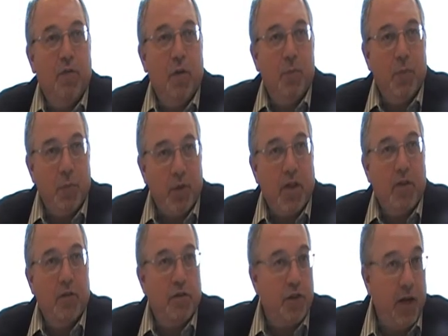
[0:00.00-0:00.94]
from the
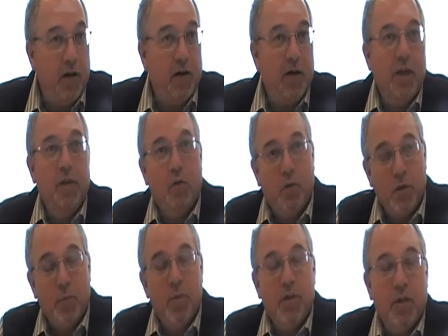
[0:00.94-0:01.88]
particular charity
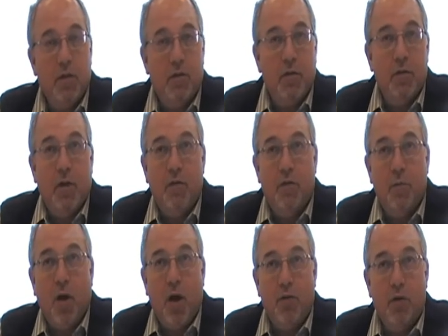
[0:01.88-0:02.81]
or the particular
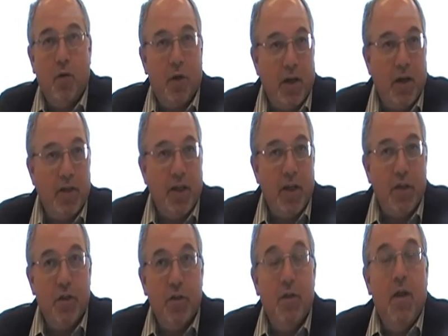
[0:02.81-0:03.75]
not-for-profit
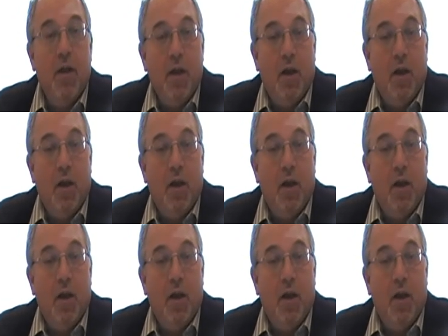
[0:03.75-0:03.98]
organization